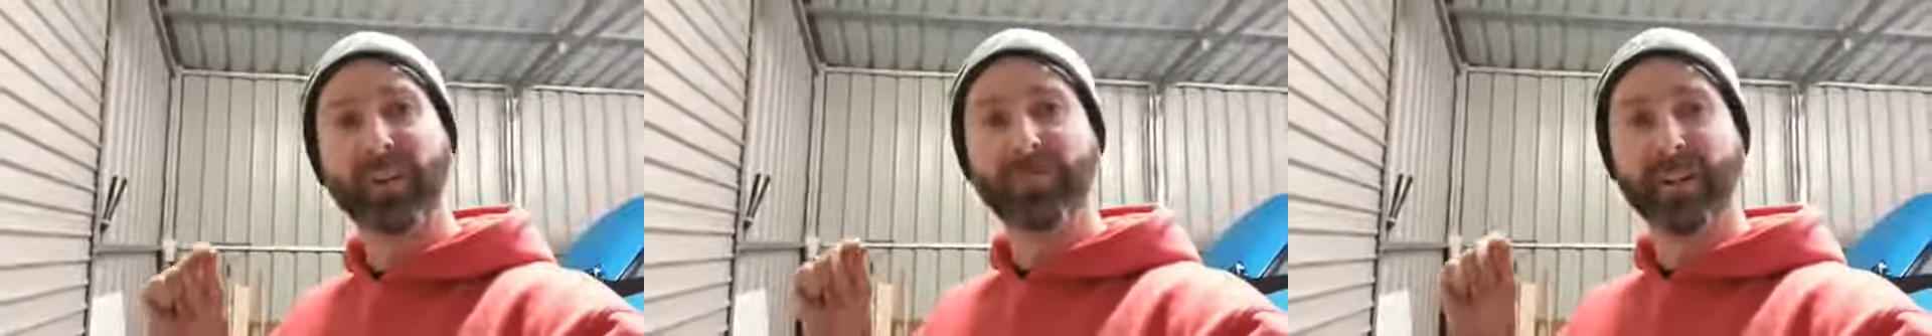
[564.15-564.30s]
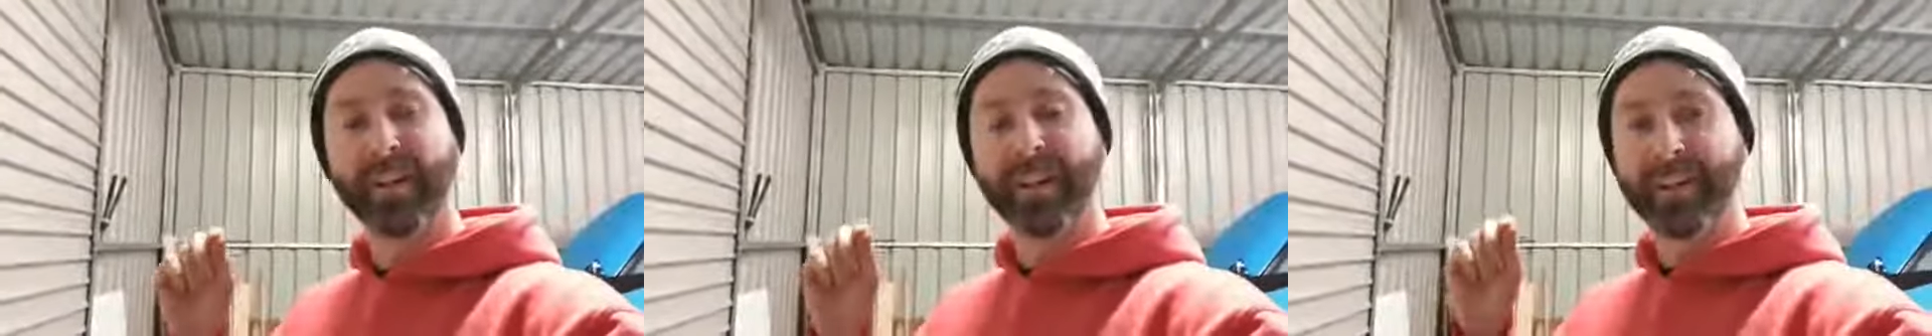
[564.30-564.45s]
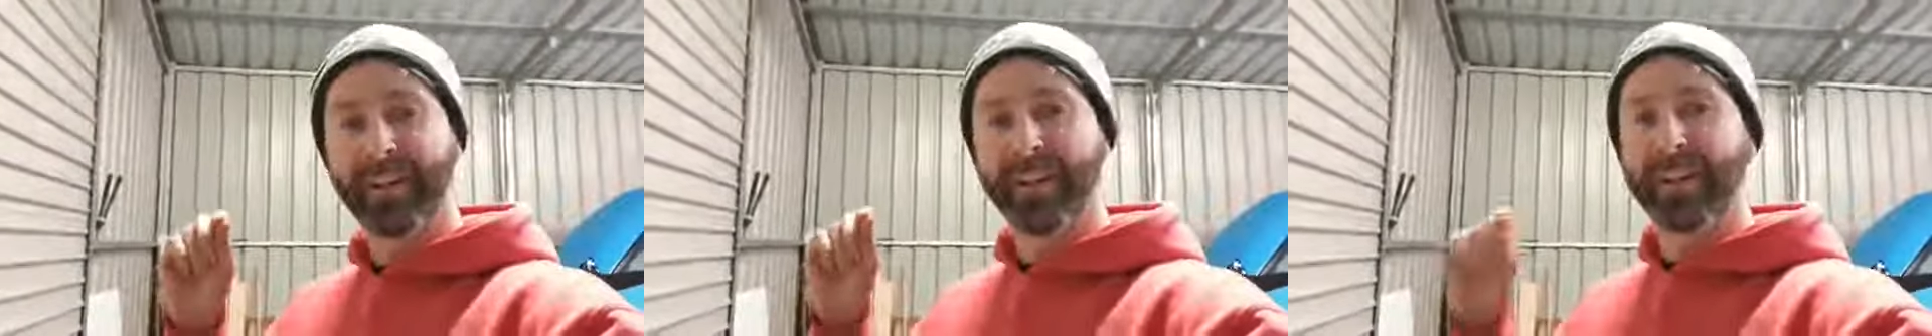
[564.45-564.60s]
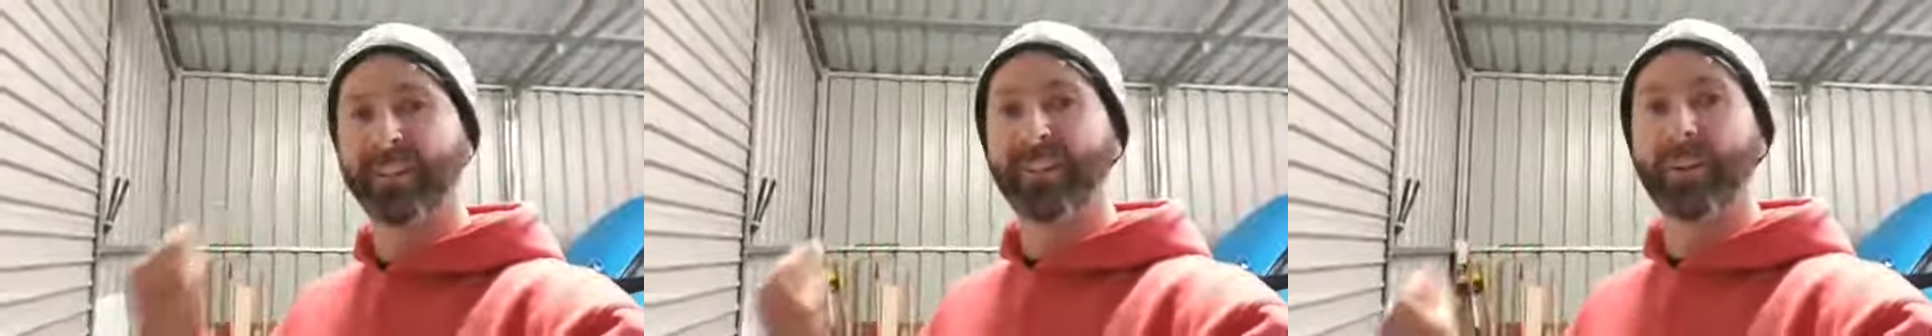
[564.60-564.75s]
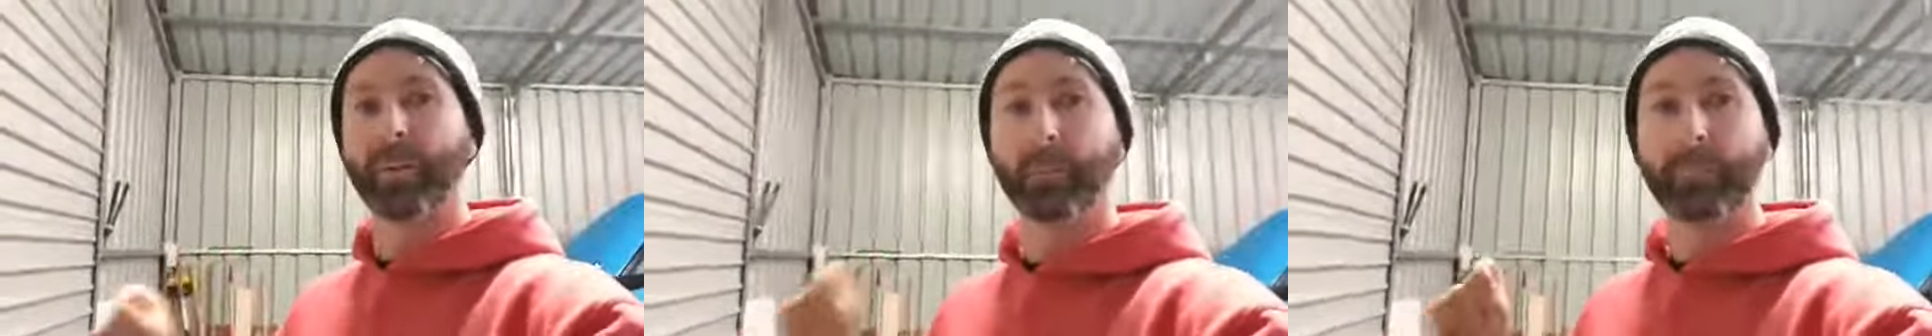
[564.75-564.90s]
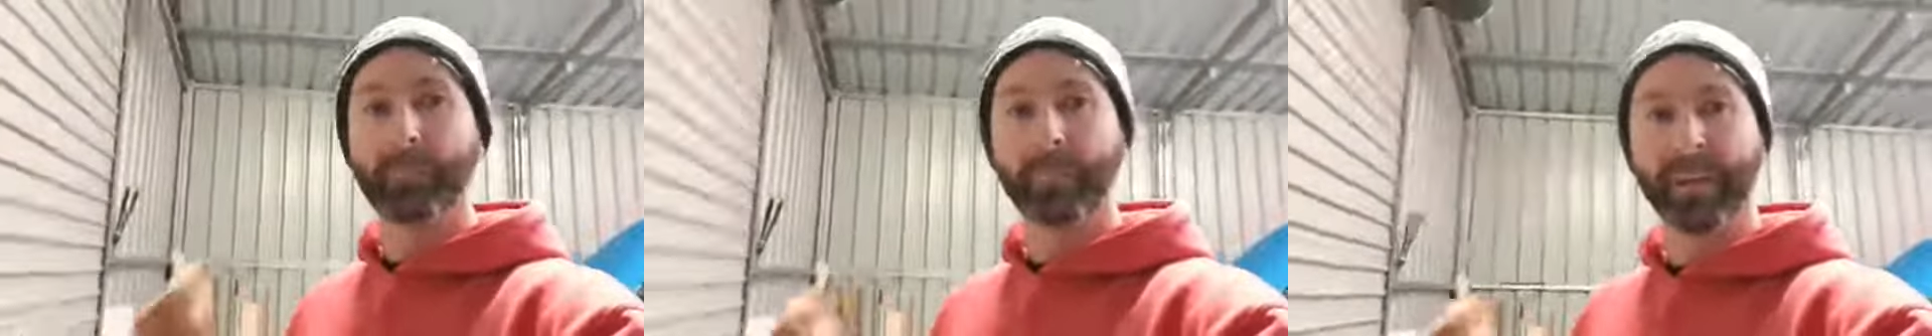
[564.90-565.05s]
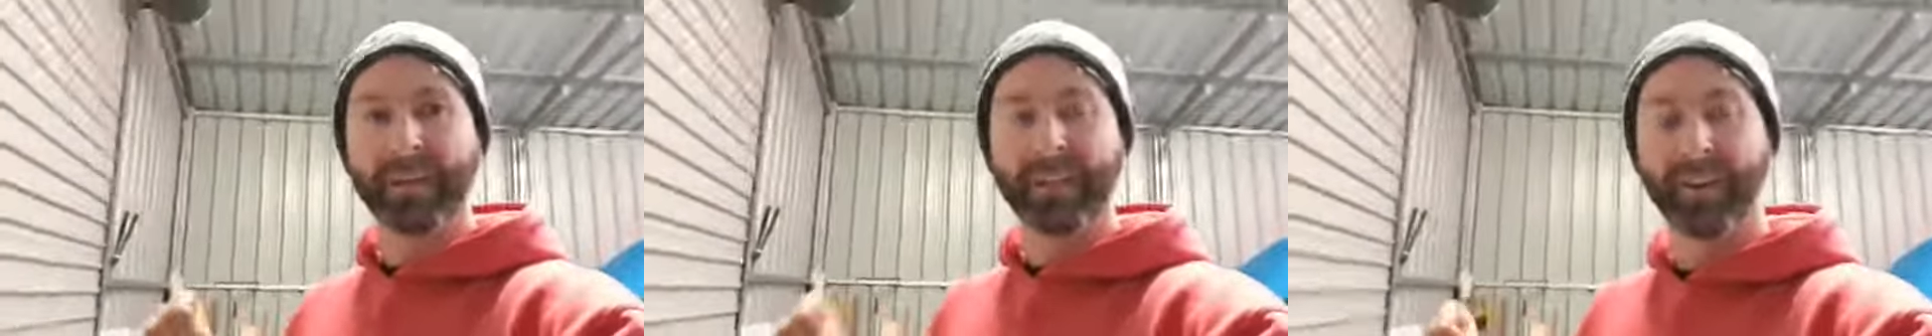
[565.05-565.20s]
of it is
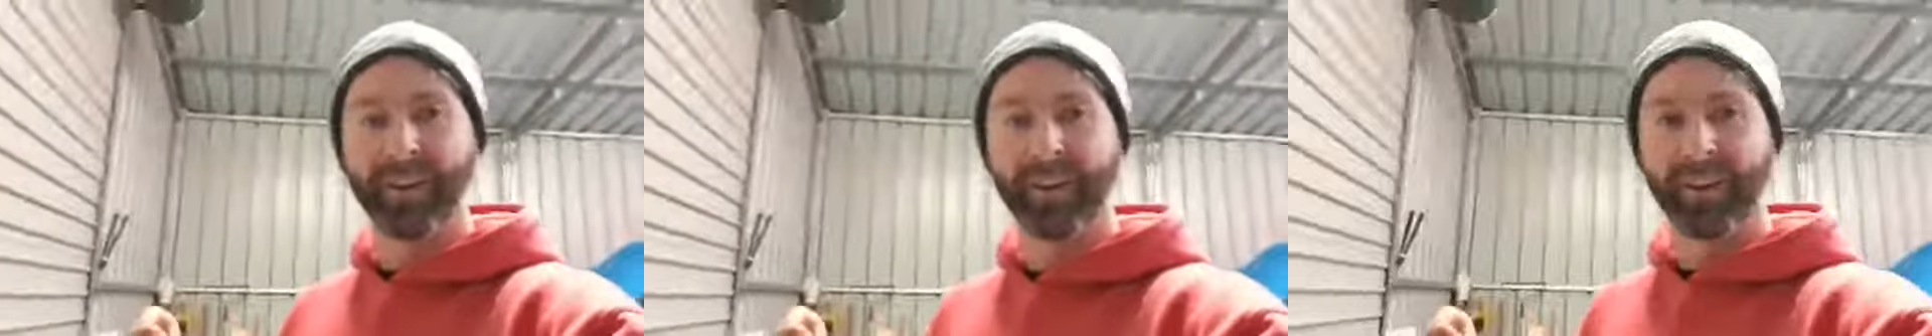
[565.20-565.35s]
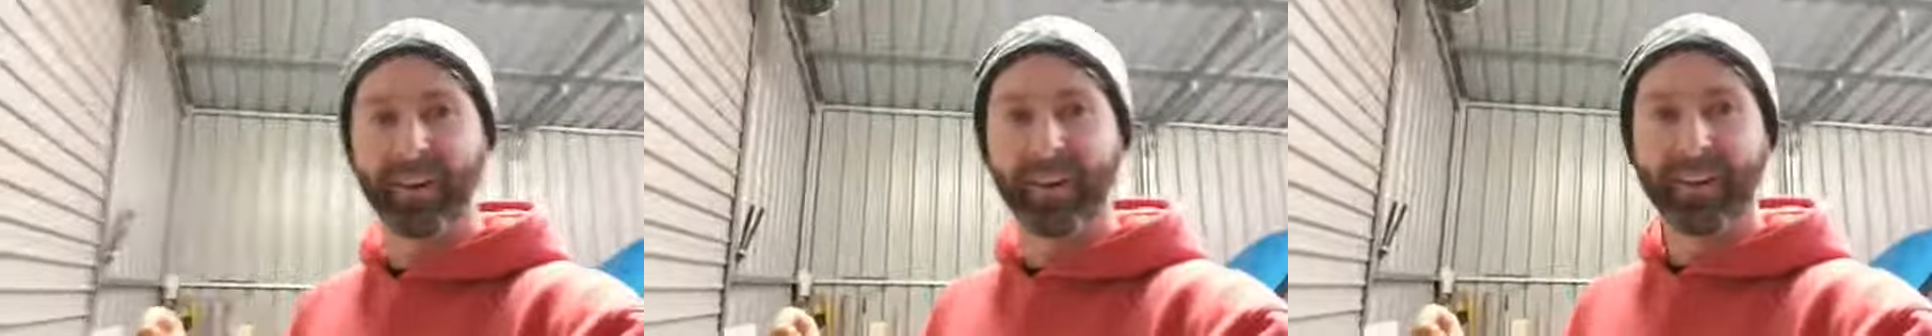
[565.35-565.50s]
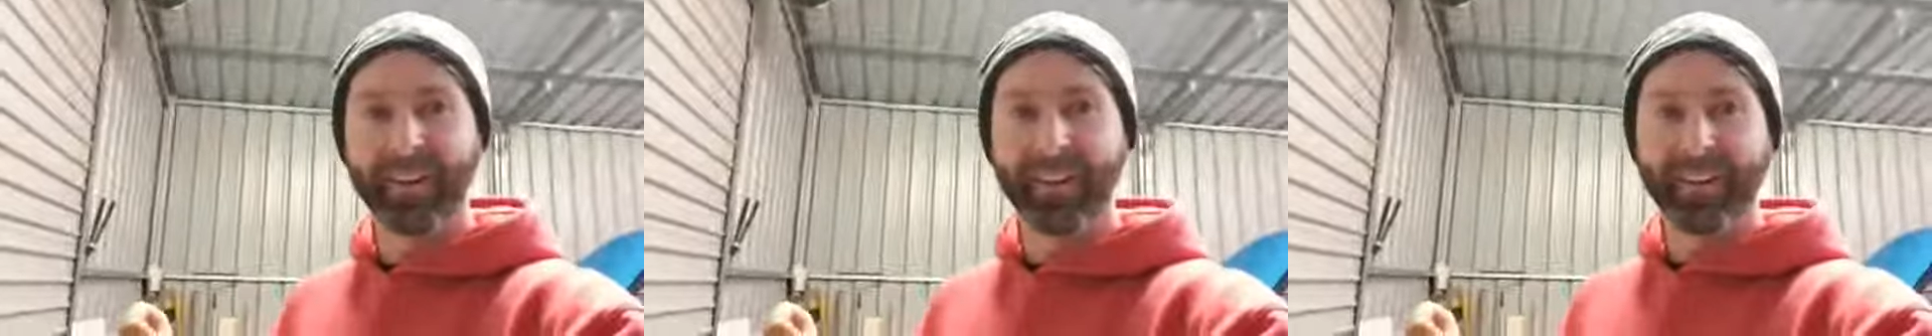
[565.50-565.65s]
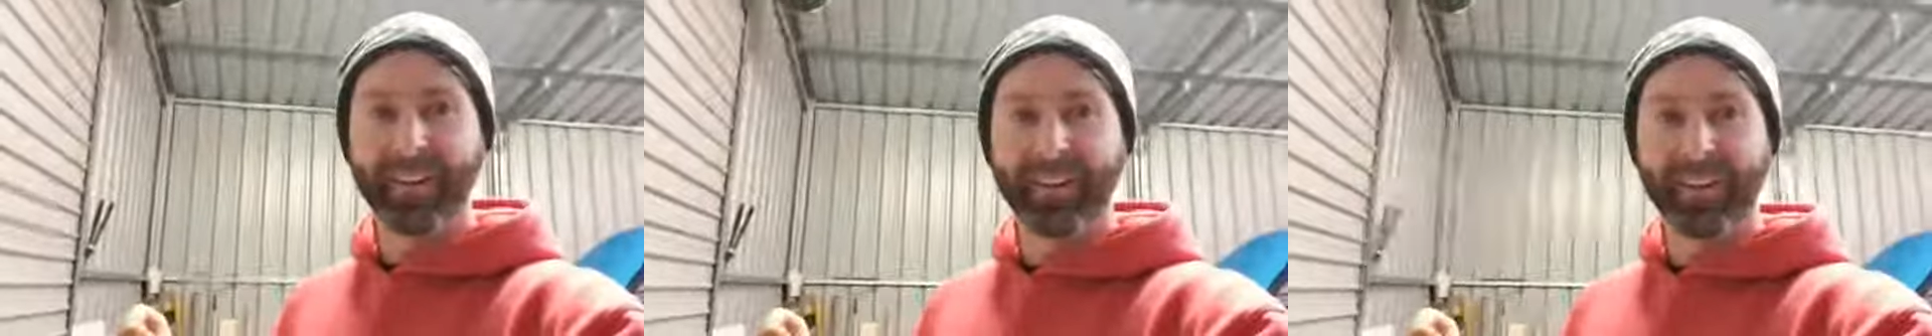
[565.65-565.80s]
in Bitcoin.